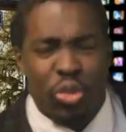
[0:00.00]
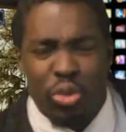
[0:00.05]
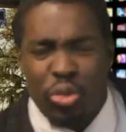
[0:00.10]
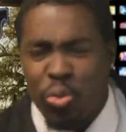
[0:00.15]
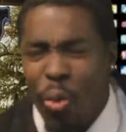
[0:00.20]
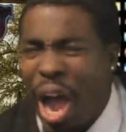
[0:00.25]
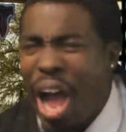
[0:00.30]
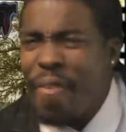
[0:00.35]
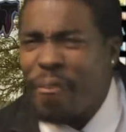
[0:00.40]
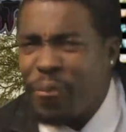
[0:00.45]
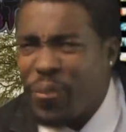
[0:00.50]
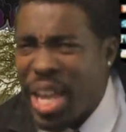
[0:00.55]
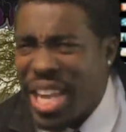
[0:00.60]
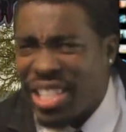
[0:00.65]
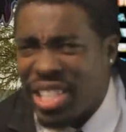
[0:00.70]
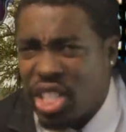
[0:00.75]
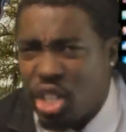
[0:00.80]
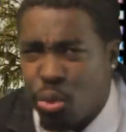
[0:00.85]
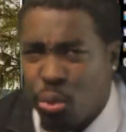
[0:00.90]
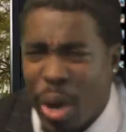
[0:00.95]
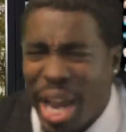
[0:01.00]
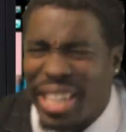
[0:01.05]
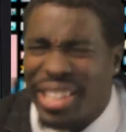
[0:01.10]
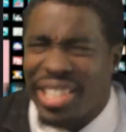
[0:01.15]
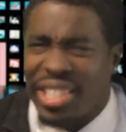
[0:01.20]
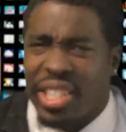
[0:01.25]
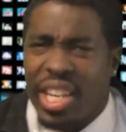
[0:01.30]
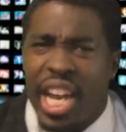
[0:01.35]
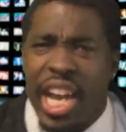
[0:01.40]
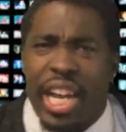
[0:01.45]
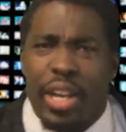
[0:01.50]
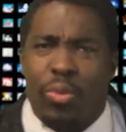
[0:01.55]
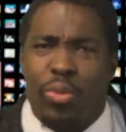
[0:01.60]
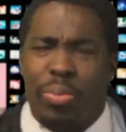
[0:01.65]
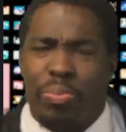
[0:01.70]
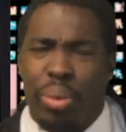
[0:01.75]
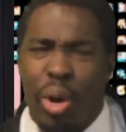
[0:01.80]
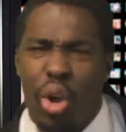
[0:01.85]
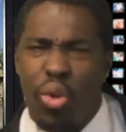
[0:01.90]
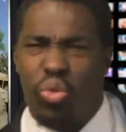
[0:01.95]
Swap Fest, director's cut
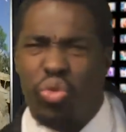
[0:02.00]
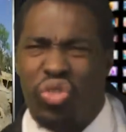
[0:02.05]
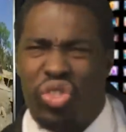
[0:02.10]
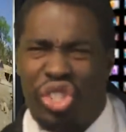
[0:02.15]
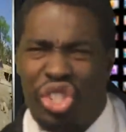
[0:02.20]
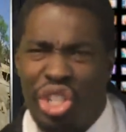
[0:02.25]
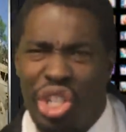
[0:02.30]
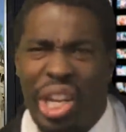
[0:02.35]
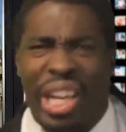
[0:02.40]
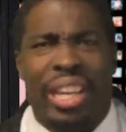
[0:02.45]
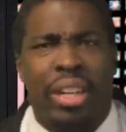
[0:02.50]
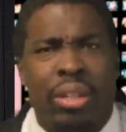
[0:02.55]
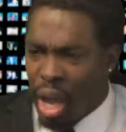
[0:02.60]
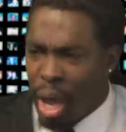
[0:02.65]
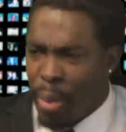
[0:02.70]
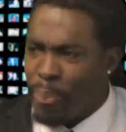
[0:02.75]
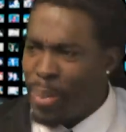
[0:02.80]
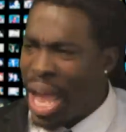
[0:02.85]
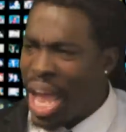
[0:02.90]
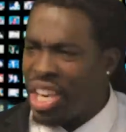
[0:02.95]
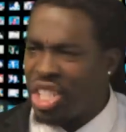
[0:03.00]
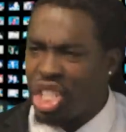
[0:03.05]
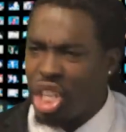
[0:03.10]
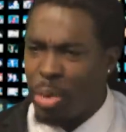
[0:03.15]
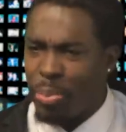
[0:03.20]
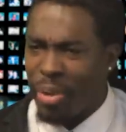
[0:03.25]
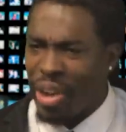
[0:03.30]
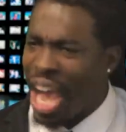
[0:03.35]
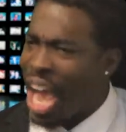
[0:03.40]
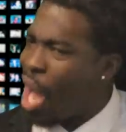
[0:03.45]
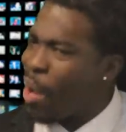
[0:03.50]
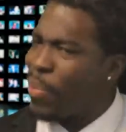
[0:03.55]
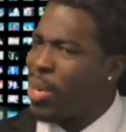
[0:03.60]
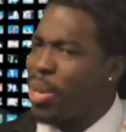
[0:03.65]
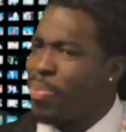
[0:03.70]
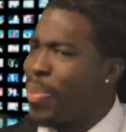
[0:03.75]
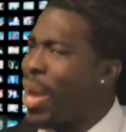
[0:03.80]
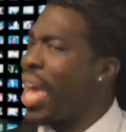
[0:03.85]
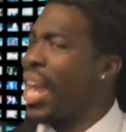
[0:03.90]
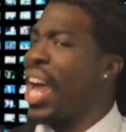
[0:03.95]
with pros and shit. A mashup of how many
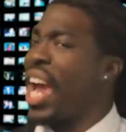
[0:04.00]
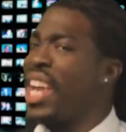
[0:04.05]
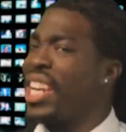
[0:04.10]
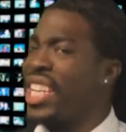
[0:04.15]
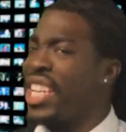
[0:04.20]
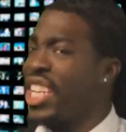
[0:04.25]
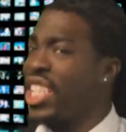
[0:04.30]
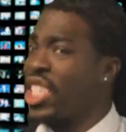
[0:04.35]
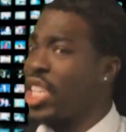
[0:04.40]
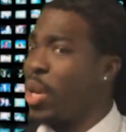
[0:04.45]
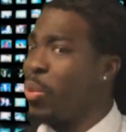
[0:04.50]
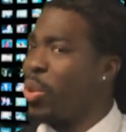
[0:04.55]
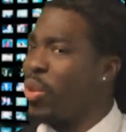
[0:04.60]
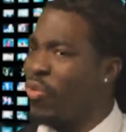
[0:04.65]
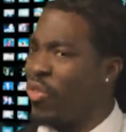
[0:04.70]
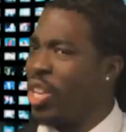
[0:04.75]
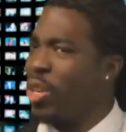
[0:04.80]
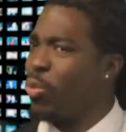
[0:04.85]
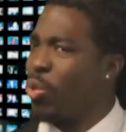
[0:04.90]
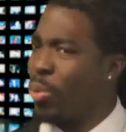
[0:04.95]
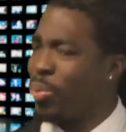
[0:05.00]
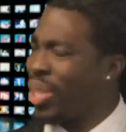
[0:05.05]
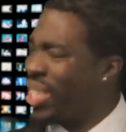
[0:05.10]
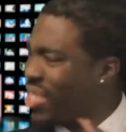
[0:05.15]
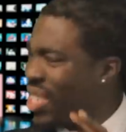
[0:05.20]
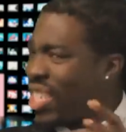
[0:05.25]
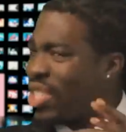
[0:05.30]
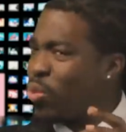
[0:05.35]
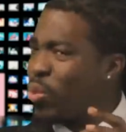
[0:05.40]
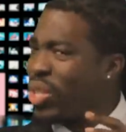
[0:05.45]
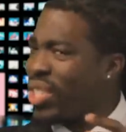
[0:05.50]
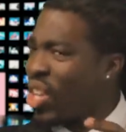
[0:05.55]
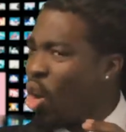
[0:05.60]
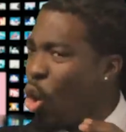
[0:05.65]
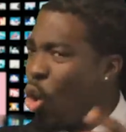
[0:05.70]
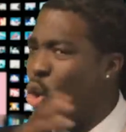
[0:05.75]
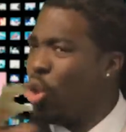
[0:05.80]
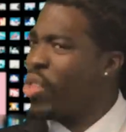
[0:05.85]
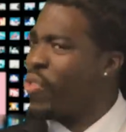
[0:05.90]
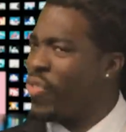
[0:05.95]
bad ideas can we fit in one place. That's what the
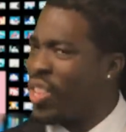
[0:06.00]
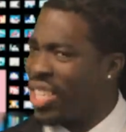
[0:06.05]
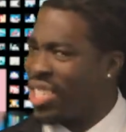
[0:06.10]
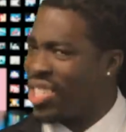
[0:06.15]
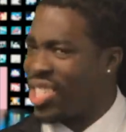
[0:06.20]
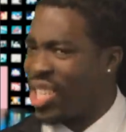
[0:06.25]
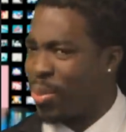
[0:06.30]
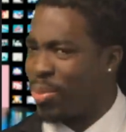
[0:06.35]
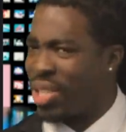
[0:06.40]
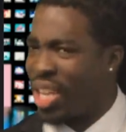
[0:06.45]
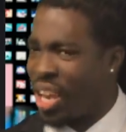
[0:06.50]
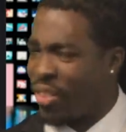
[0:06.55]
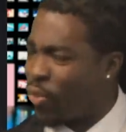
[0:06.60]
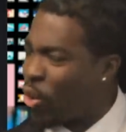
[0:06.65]
whole event seems like.